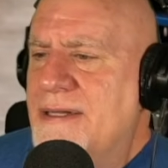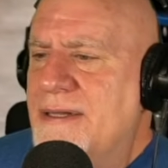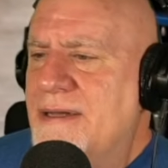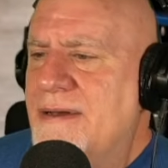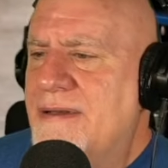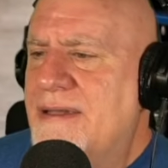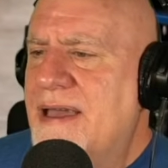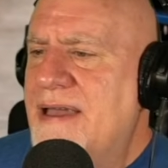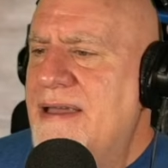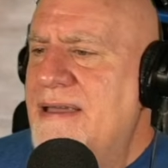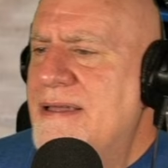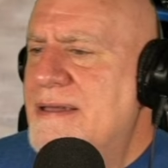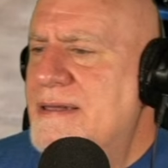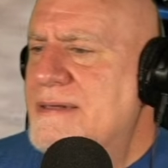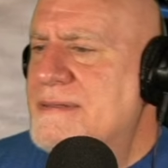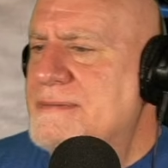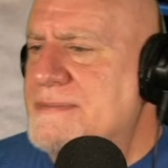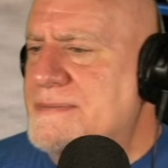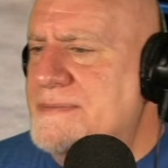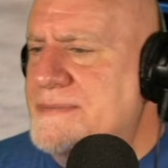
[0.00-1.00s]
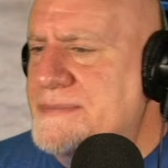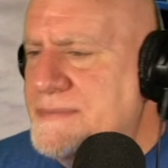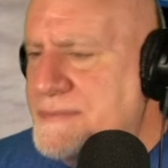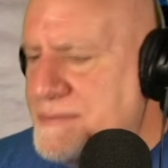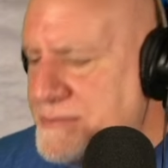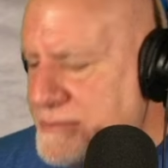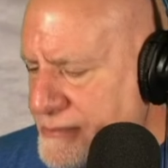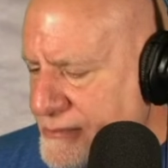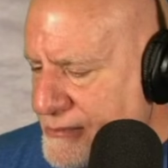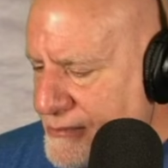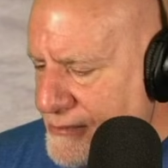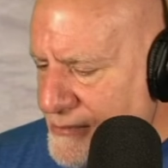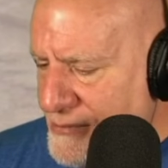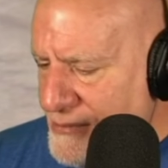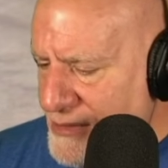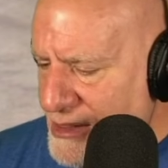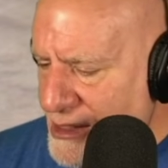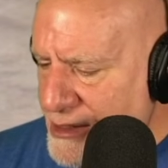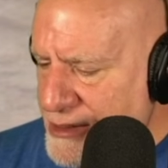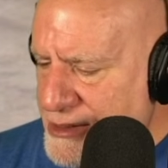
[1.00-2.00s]
Okay.
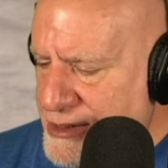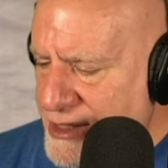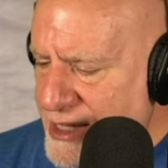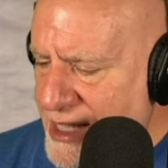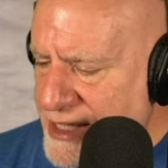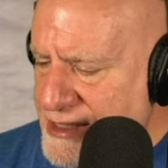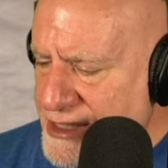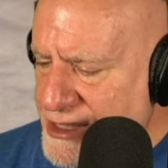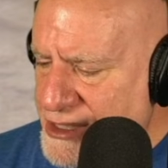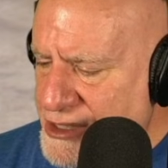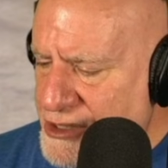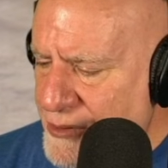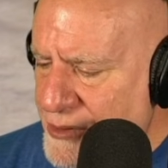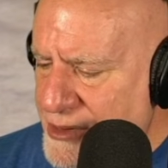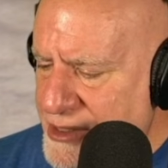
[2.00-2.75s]
So that's a short to